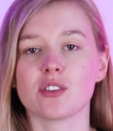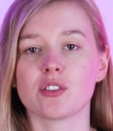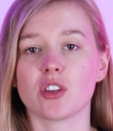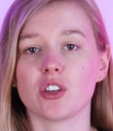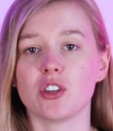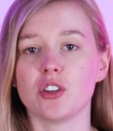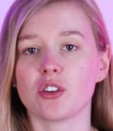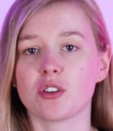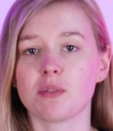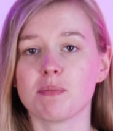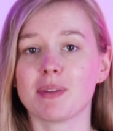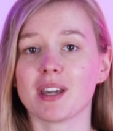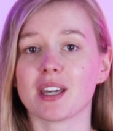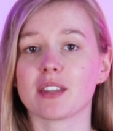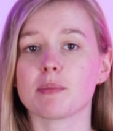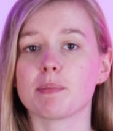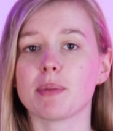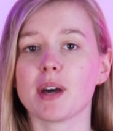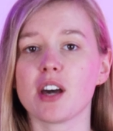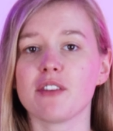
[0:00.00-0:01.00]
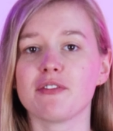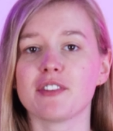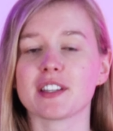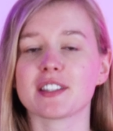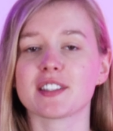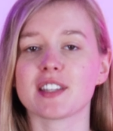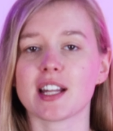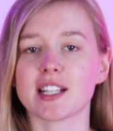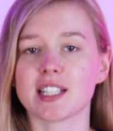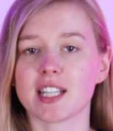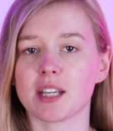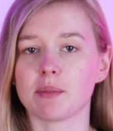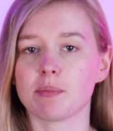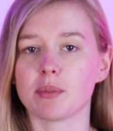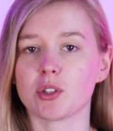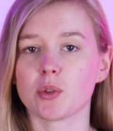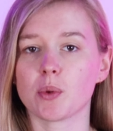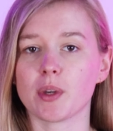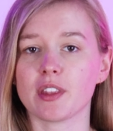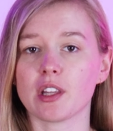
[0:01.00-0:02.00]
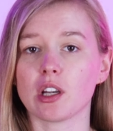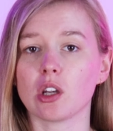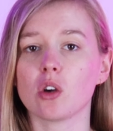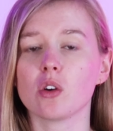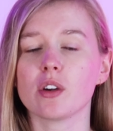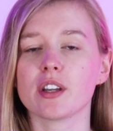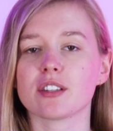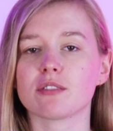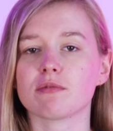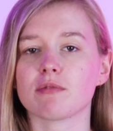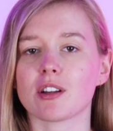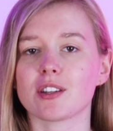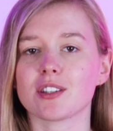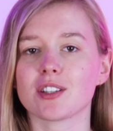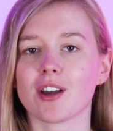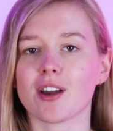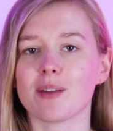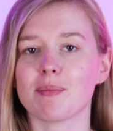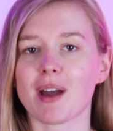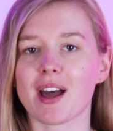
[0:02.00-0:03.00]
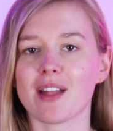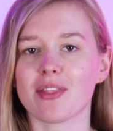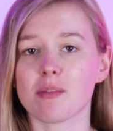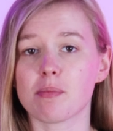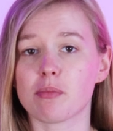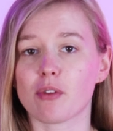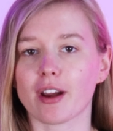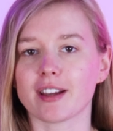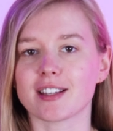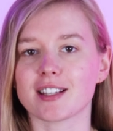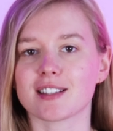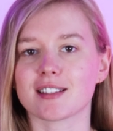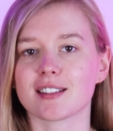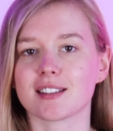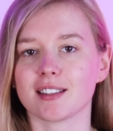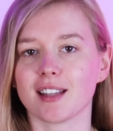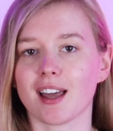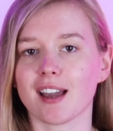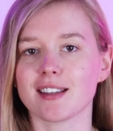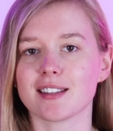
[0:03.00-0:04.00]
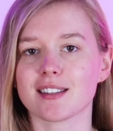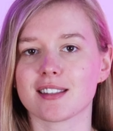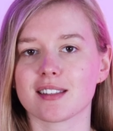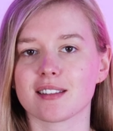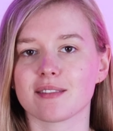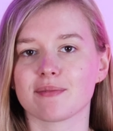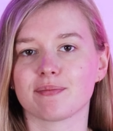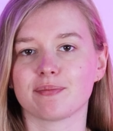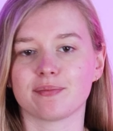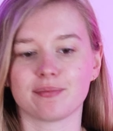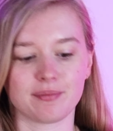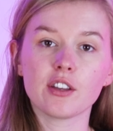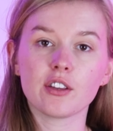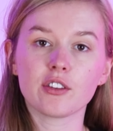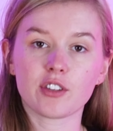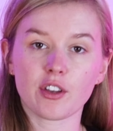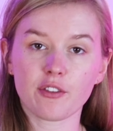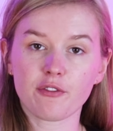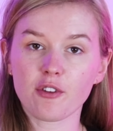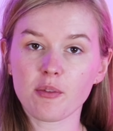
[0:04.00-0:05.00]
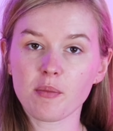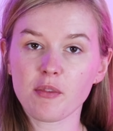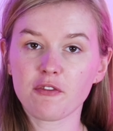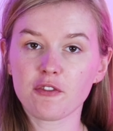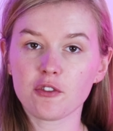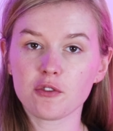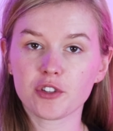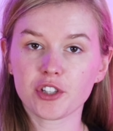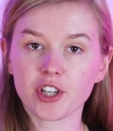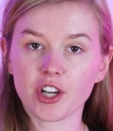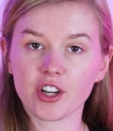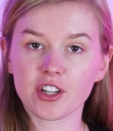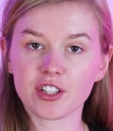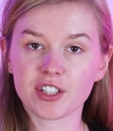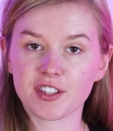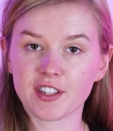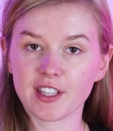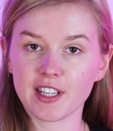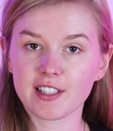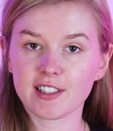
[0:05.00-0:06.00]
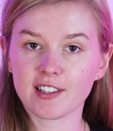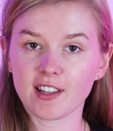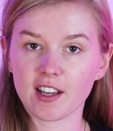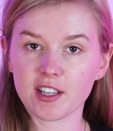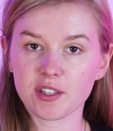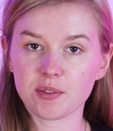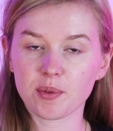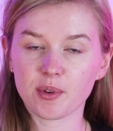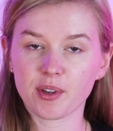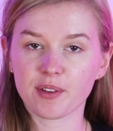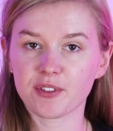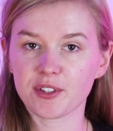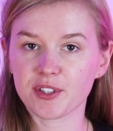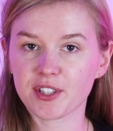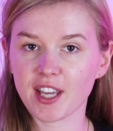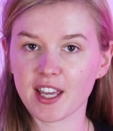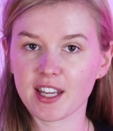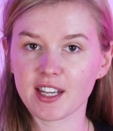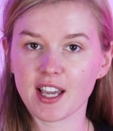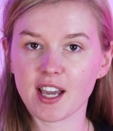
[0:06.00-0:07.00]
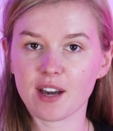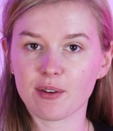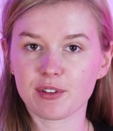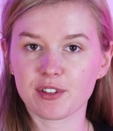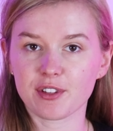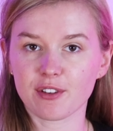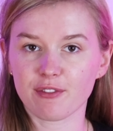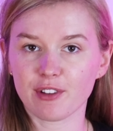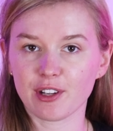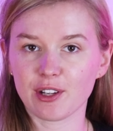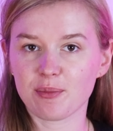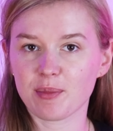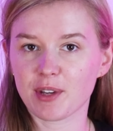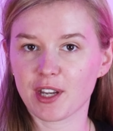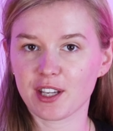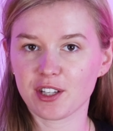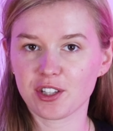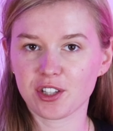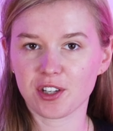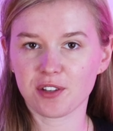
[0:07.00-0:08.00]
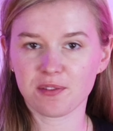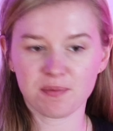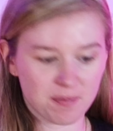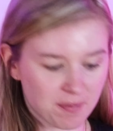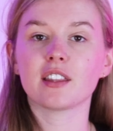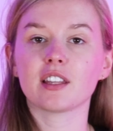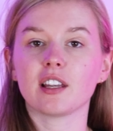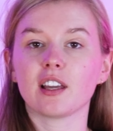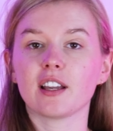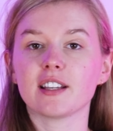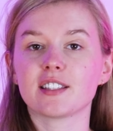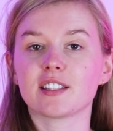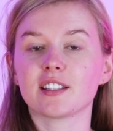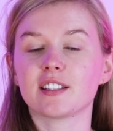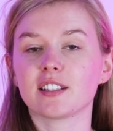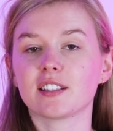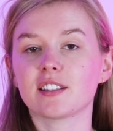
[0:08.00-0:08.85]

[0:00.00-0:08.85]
So you can pick the perfect setting between the longest runtime and the brightest lights. So from a full charge, these lights will give you 10 hours of illumination. The lights are